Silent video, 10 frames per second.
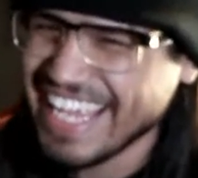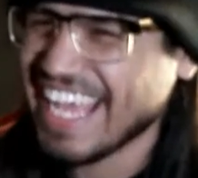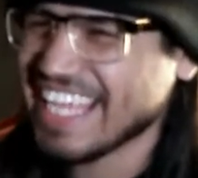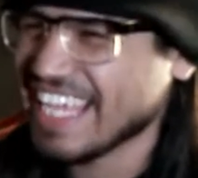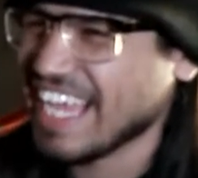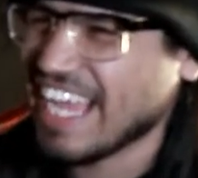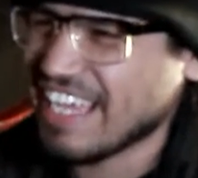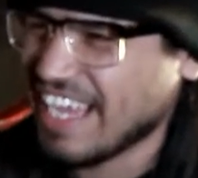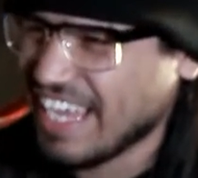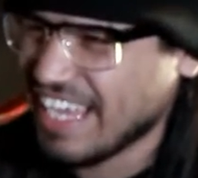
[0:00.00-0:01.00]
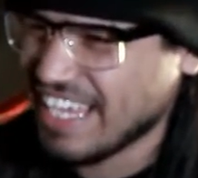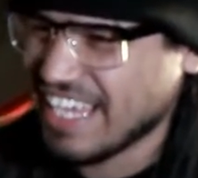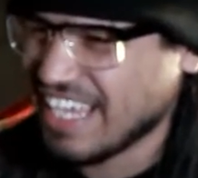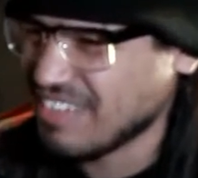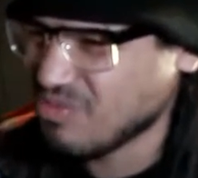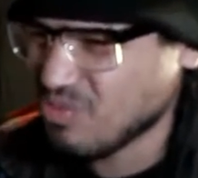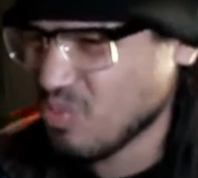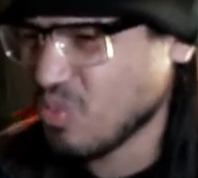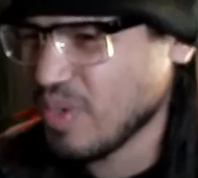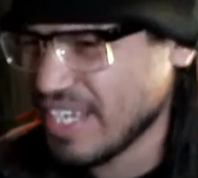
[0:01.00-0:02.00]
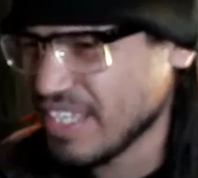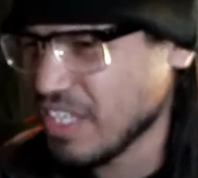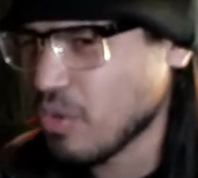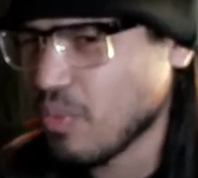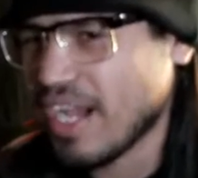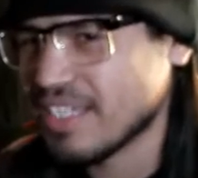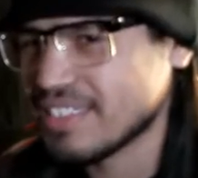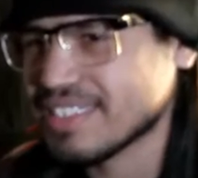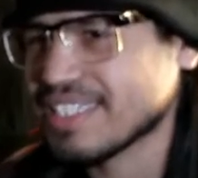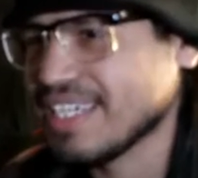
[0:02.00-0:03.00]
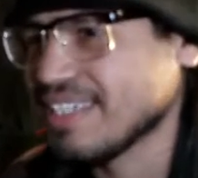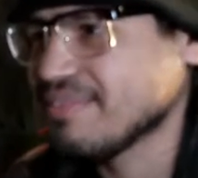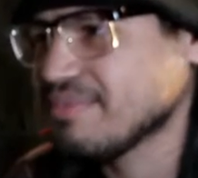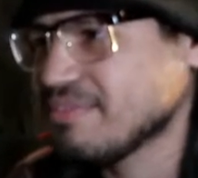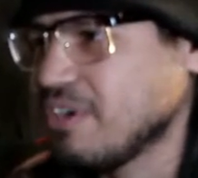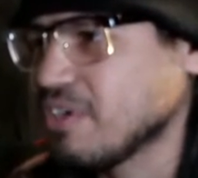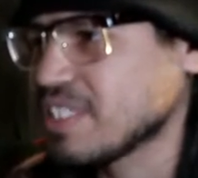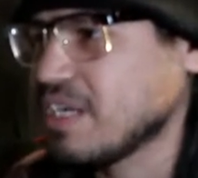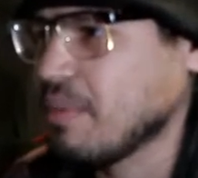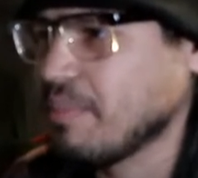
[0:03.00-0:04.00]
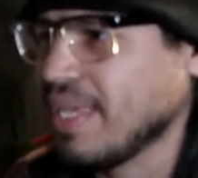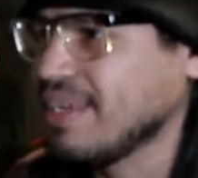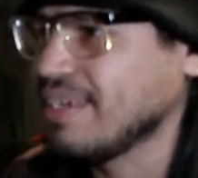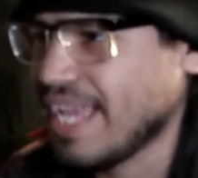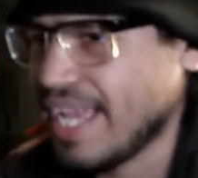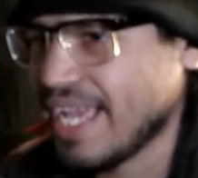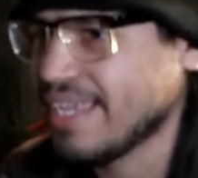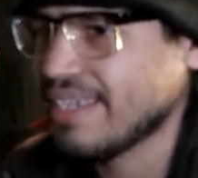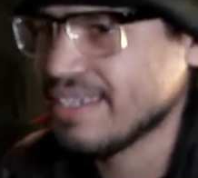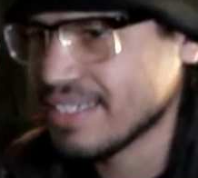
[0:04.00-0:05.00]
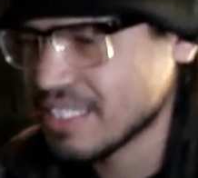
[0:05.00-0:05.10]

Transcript: yeah, like I, I uh, went a little while just like focusing on being a dad and a